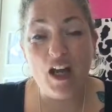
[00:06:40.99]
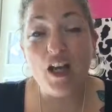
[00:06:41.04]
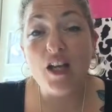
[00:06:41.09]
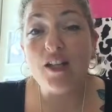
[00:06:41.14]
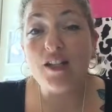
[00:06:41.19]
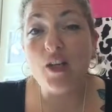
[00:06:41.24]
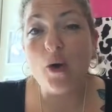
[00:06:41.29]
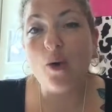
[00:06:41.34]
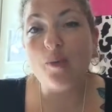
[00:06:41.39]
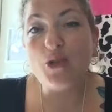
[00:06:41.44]

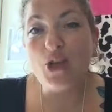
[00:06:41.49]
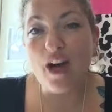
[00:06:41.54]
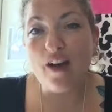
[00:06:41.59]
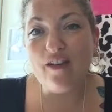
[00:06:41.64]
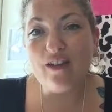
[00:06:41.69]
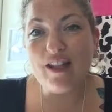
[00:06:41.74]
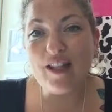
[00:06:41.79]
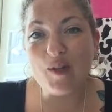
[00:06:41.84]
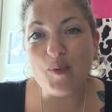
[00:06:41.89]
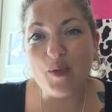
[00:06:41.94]
So I'm
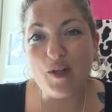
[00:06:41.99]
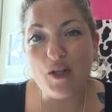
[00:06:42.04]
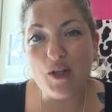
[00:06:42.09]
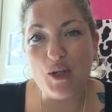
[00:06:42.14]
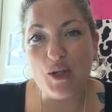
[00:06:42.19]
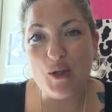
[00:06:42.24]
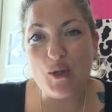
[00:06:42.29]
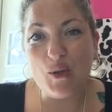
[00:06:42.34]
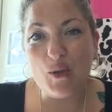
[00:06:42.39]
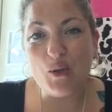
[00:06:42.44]
sharing this with
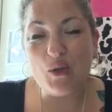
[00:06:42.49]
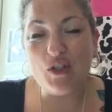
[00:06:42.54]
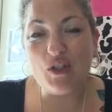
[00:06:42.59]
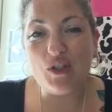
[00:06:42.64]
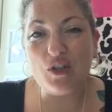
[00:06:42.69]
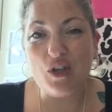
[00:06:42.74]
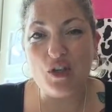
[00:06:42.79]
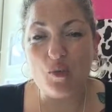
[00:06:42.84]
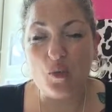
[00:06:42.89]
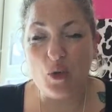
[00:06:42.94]
you.
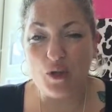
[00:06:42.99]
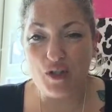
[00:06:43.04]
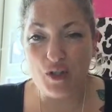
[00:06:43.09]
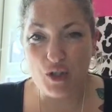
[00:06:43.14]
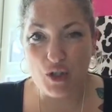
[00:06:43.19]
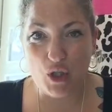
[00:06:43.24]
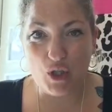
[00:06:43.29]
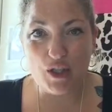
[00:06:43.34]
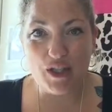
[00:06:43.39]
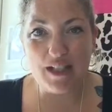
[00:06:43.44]
What
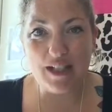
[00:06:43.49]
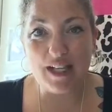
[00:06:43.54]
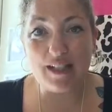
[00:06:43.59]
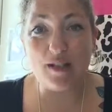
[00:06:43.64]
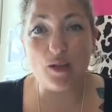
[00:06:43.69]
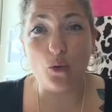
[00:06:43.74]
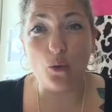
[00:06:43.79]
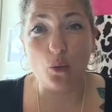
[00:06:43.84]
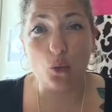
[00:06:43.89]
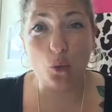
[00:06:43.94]
started as
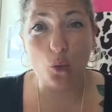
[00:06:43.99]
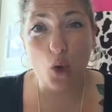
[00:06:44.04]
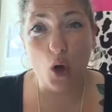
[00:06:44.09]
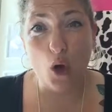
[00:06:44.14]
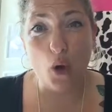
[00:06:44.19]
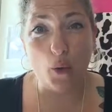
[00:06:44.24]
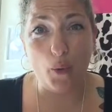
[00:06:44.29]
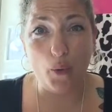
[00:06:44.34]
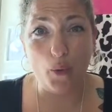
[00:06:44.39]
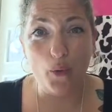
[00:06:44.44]
a
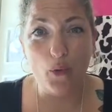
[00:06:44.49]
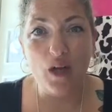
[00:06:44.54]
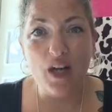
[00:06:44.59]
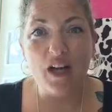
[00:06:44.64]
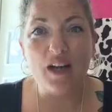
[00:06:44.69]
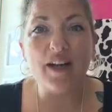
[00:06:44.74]
woe